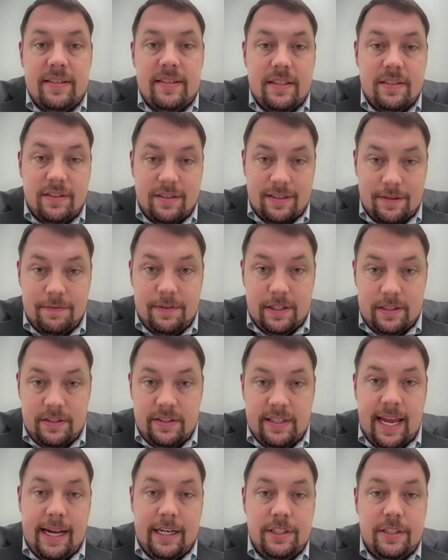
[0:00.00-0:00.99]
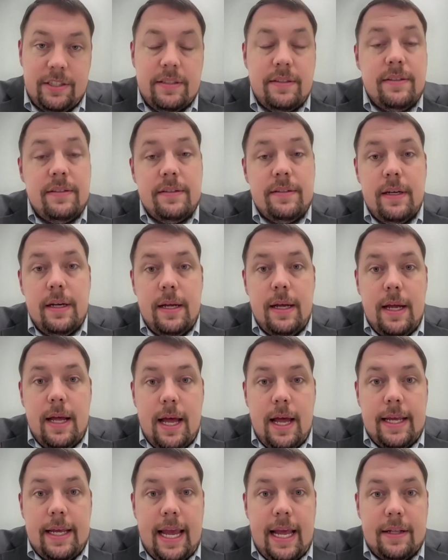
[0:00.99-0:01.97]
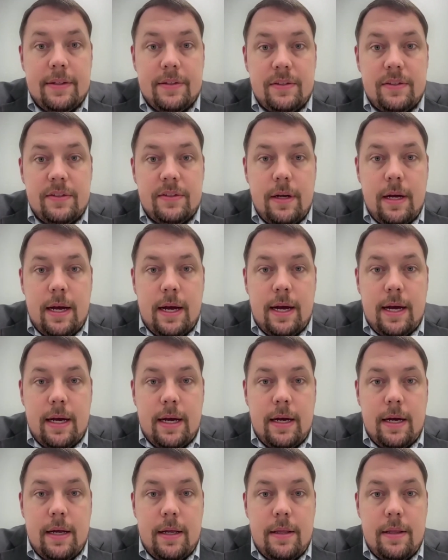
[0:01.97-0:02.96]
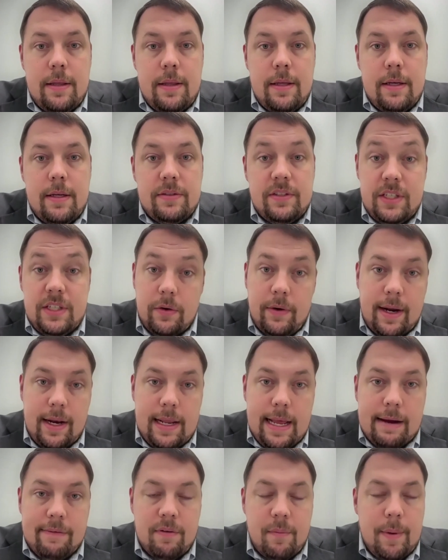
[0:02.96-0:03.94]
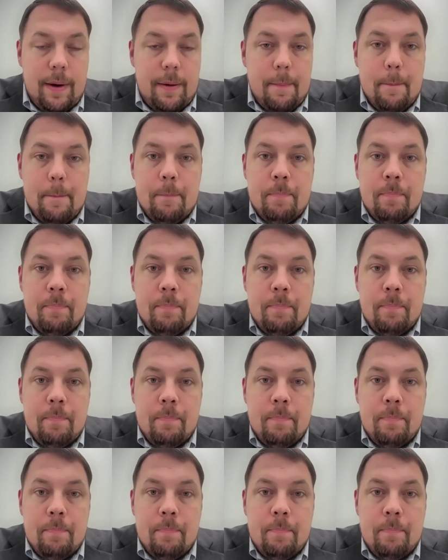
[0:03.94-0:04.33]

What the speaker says: has lifted sanctions against the Syrian government?